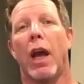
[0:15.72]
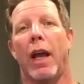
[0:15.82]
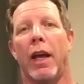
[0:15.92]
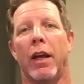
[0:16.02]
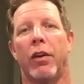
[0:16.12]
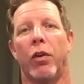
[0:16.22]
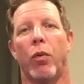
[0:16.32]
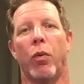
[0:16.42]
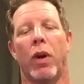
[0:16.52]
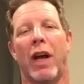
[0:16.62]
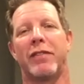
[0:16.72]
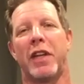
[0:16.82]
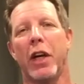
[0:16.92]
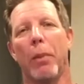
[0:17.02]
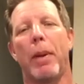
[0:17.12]
And when I
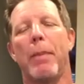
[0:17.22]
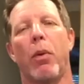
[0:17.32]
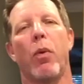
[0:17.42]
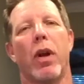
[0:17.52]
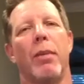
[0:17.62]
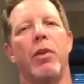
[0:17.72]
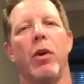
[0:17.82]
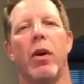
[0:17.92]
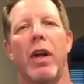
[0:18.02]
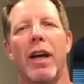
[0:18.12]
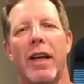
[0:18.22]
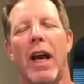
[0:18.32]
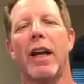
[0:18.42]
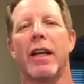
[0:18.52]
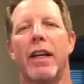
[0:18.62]
tell people what I'm doing, I
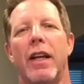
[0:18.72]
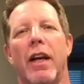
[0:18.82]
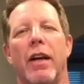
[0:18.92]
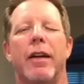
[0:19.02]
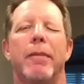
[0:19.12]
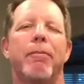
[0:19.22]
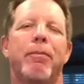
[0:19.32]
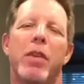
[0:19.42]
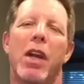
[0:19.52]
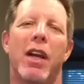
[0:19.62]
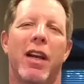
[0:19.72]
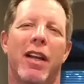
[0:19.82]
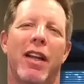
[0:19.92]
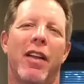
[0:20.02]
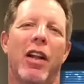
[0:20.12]
kind of get
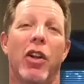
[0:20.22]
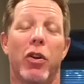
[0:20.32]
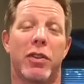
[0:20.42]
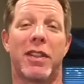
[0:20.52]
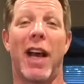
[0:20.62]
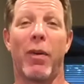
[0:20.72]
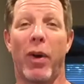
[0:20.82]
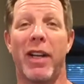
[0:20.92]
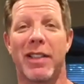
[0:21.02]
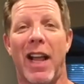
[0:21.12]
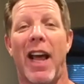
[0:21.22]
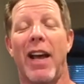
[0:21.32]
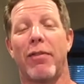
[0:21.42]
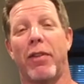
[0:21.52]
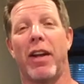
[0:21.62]
a little sideways
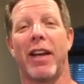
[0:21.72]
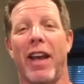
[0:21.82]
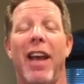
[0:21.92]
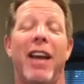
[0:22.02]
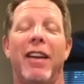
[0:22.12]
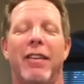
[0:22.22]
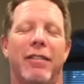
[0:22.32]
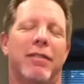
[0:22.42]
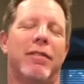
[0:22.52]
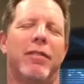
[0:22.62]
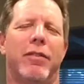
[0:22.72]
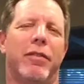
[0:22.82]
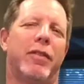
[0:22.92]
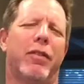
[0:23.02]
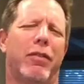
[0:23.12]
laugh like, hey,
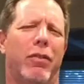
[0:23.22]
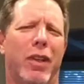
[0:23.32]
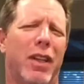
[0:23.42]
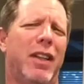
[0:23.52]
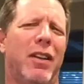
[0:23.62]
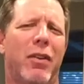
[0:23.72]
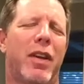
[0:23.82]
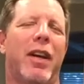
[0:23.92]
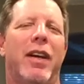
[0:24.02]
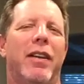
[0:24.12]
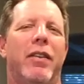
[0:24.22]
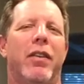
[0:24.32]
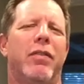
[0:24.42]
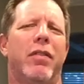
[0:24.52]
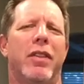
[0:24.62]
really? Okay,
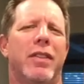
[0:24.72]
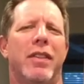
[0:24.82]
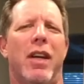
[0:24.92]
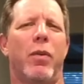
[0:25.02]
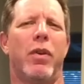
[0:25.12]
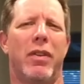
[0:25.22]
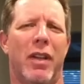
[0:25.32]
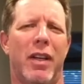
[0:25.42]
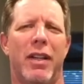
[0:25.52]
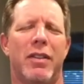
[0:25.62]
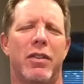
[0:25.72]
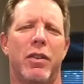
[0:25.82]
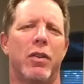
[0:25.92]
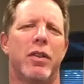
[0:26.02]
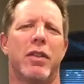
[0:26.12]
isn't that what ladies
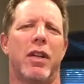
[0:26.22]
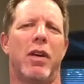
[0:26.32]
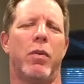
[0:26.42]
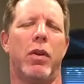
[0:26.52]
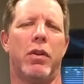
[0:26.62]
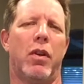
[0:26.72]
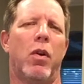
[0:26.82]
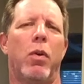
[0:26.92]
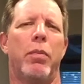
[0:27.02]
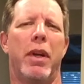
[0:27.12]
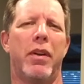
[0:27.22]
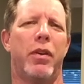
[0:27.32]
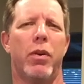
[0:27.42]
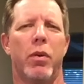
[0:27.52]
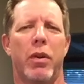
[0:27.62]
do? Isn't that what old men
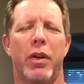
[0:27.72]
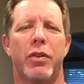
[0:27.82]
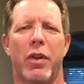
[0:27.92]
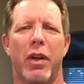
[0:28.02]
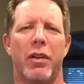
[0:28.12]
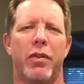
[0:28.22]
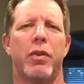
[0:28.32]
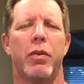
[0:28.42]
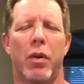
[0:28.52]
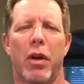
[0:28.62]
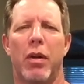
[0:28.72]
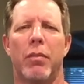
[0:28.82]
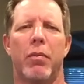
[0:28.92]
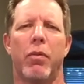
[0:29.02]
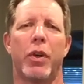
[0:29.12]
do when they're trying to
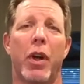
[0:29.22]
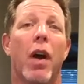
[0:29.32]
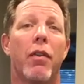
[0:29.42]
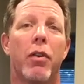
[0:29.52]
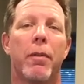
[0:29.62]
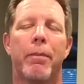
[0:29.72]
recover?